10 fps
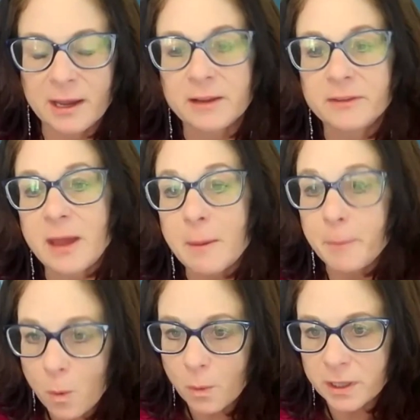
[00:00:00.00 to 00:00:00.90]
And at that
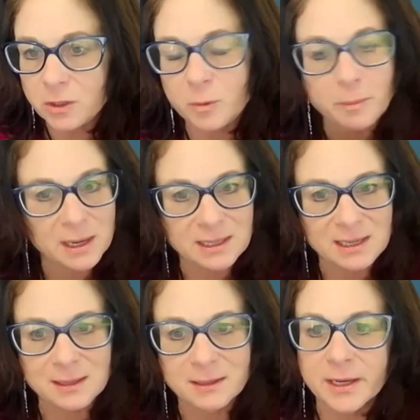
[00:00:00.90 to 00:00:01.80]
point, you may
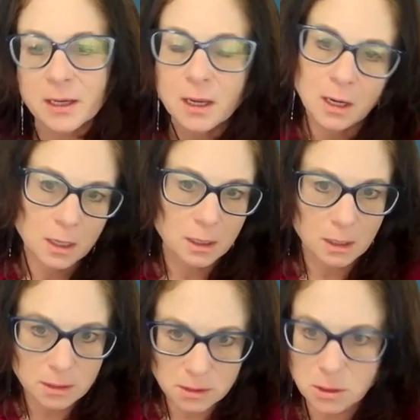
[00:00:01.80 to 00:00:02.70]
need like
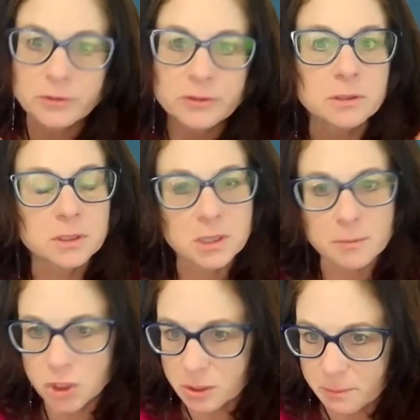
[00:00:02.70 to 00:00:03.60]
consultants,
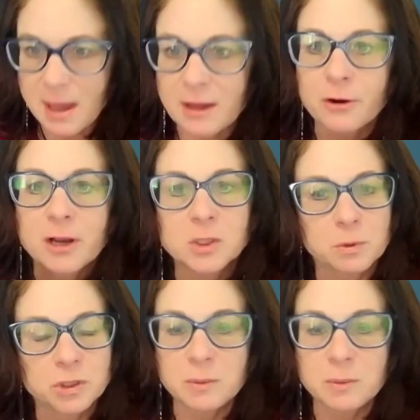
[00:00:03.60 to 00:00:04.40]
subject matter experts.